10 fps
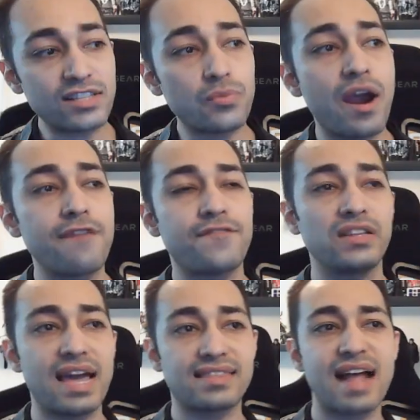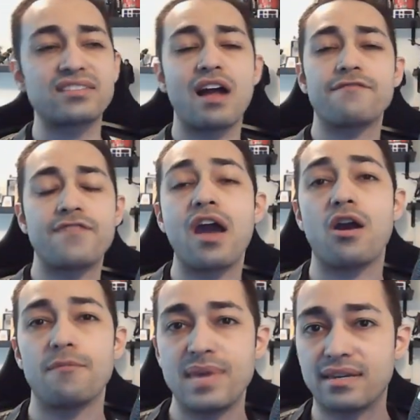where I feel like that's not
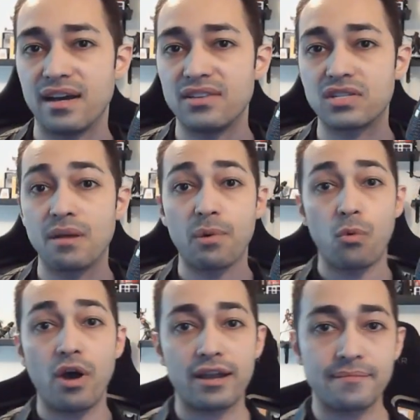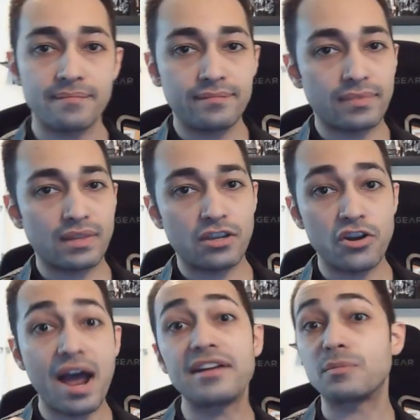fair, because number one, you're
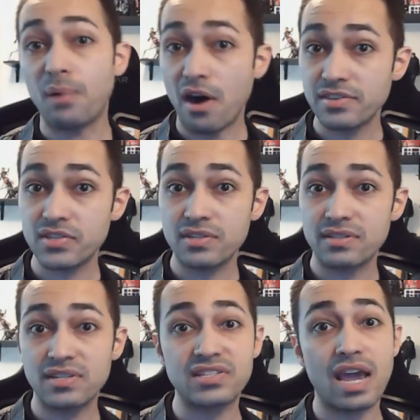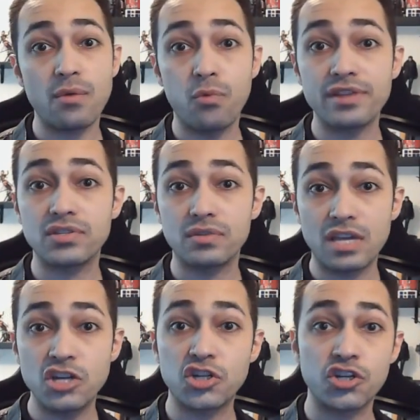not his boss to say what
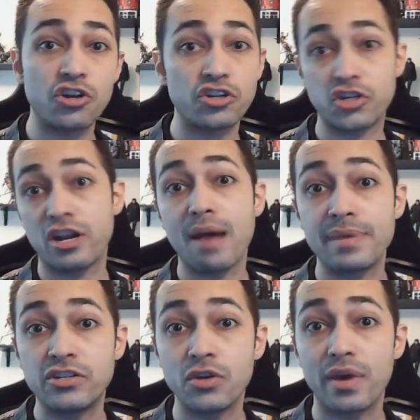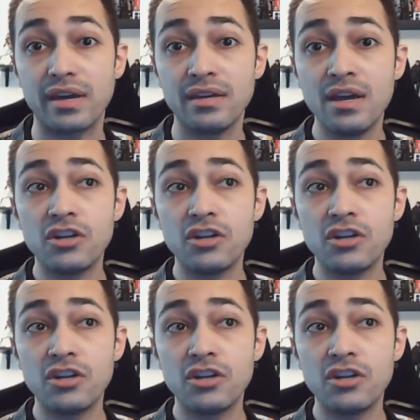he should or should not be doing.